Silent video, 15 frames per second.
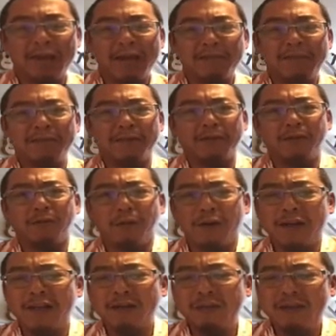people go,
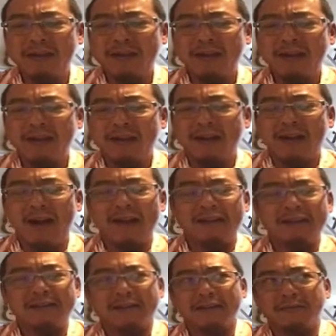what do you mean I
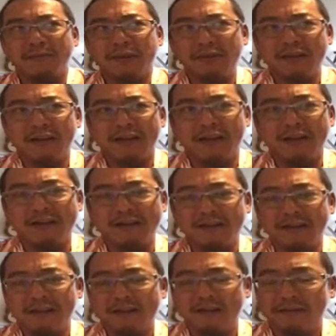need to communicate
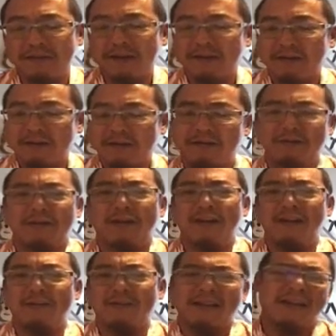to figure out who I
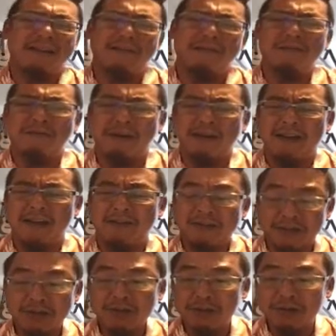am? Like, I know who I am. It's
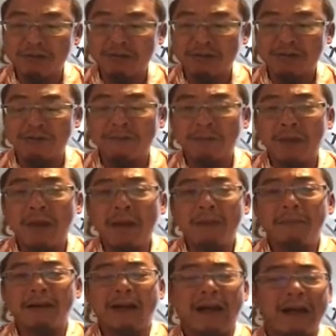sure you do,
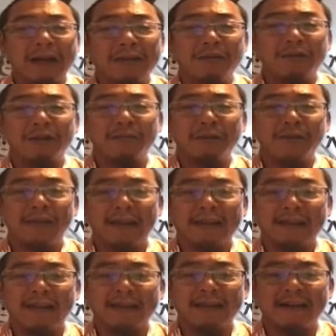but how do you communicate
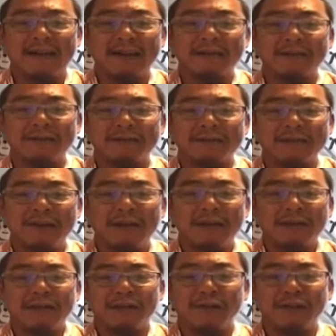that to others?
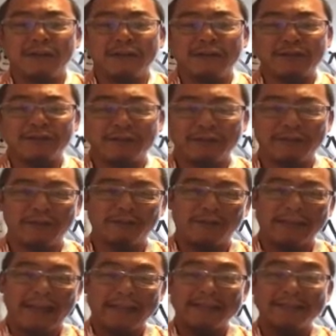So if you
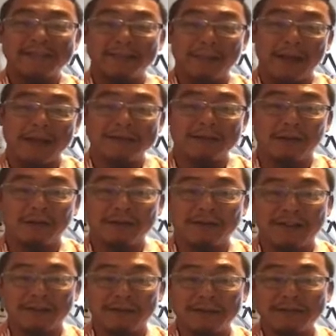relate this to Maslow,
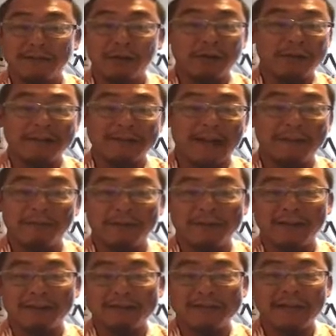like we'll go to the top one
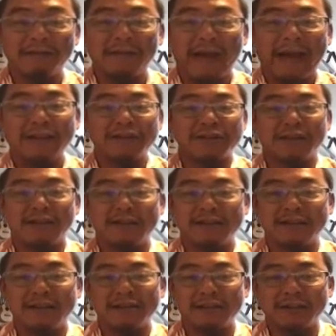there,
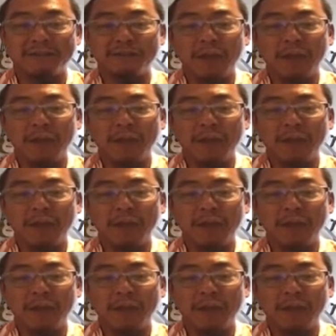self-actualization.